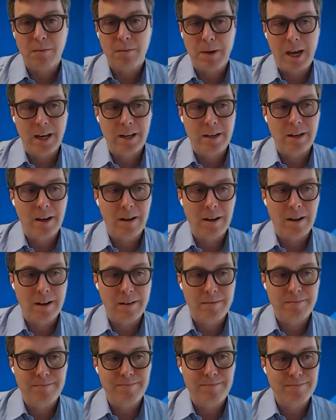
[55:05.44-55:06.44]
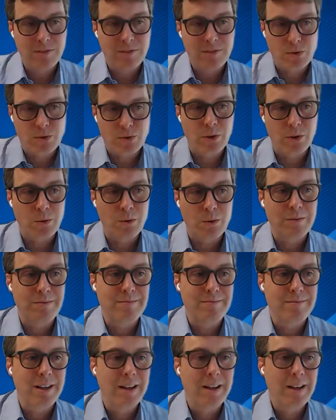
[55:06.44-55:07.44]
are made through
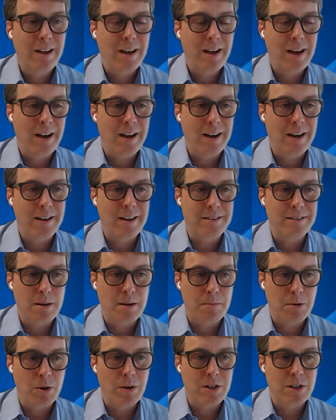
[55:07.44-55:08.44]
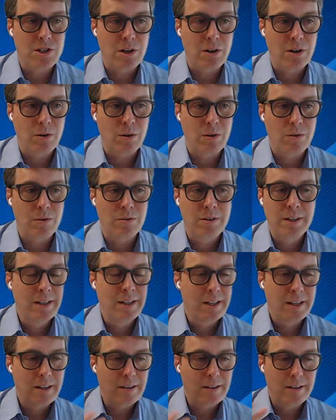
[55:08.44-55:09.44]
WHO.
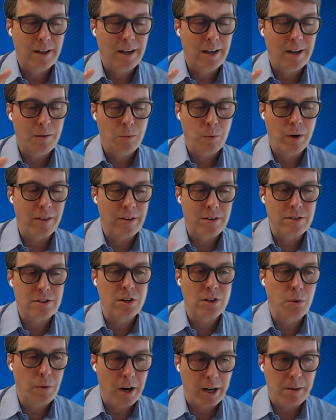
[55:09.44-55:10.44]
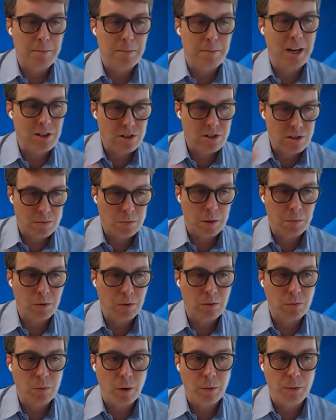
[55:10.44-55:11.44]
Where there's a new recommendation, we
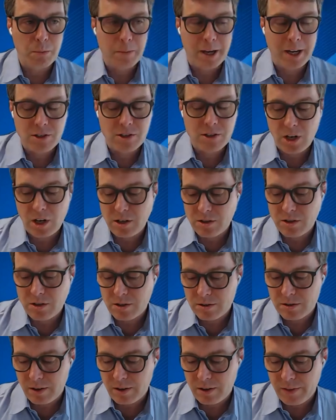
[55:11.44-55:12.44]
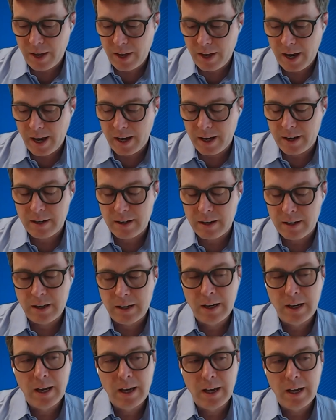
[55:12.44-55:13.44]
will make changes on
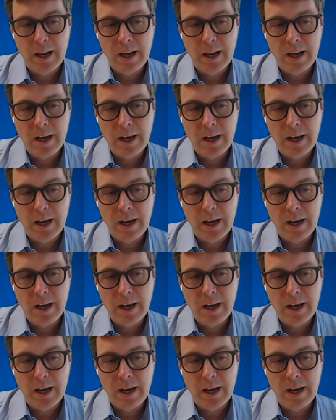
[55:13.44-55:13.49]
that.